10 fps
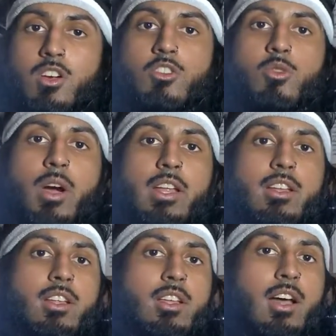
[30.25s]
quite
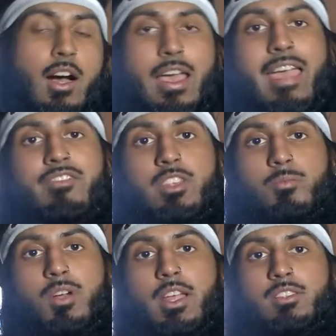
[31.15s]
a hefty
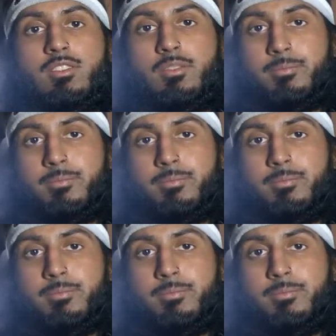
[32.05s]
price